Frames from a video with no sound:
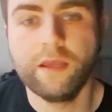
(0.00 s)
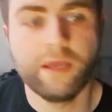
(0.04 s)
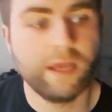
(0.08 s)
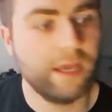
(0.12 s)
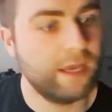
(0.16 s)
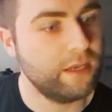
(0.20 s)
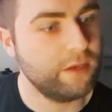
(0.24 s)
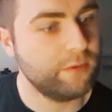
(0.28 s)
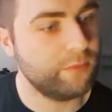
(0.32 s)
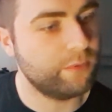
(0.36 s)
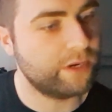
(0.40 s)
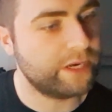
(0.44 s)

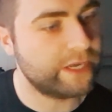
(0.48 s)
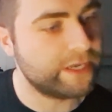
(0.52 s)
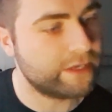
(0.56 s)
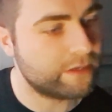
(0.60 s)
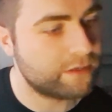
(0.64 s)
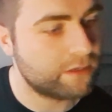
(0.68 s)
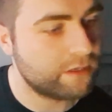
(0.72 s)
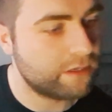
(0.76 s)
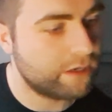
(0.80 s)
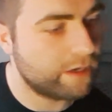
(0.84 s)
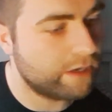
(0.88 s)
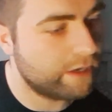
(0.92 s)
Anyway,
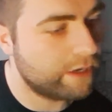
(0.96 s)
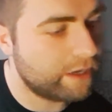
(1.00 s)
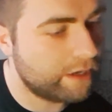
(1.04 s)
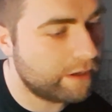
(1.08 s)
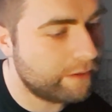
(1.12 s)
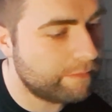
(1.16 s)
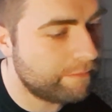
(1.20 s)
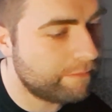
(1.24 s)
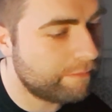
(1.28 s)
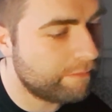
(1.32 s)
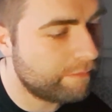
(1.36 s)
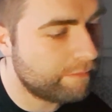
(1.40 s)

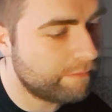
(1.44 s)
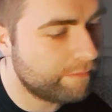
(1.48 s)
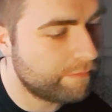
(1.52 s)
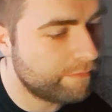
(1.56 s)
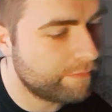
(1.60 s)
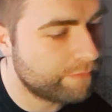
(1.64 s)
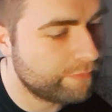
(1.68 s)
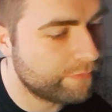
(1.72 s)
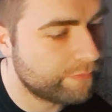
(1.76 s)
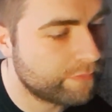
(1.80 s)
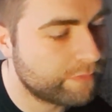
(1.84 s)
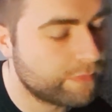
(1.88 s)
um,
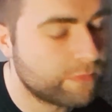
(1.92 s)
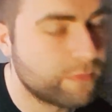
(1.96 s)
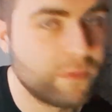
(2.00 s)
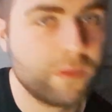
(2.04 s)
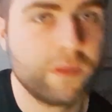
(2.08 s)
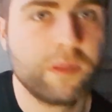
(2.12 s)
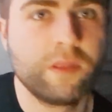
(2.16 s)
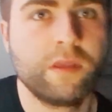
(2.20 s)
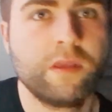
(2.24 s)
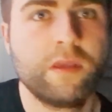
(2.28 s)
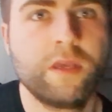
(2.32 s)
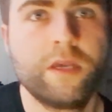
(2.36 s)

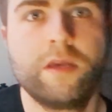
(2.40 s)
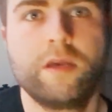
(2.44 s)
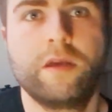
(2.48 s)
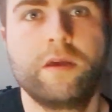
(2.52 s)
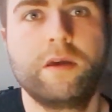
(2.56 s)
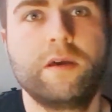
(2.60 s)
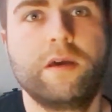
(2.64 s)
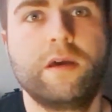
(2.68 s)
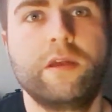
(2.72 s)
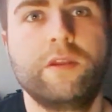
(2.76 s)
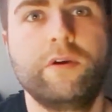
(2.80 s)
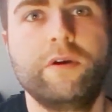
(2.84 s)

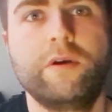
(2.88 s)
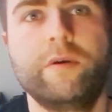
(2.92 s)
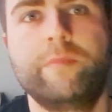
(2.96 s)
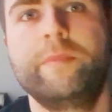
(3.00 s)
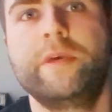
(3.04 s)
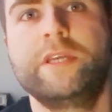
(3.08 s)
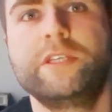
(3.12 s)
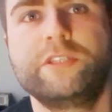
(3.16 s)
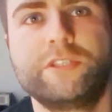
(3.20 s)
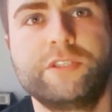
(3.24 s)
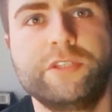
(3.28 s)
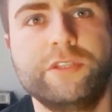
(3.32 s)
I know I
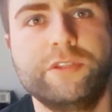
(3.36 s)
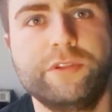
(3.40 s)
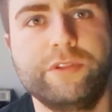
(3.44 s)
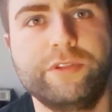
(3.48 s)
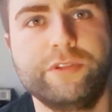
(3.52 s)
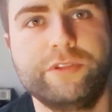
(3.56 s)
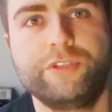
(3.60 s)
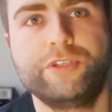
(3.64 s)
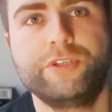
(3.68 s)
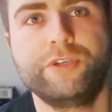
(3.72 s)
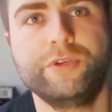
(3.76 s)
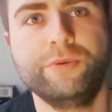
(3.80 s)
mentioned the
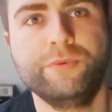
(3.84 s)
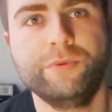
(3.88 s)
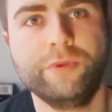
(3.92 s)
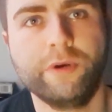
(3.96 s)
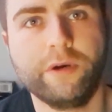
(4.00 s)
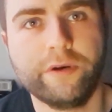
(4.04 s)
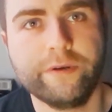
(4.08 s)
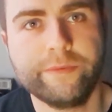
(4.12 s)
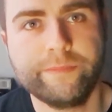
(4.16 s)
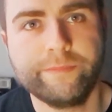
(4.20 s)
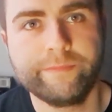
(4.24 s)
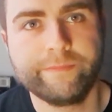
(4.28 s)

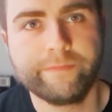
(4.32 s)
tuner,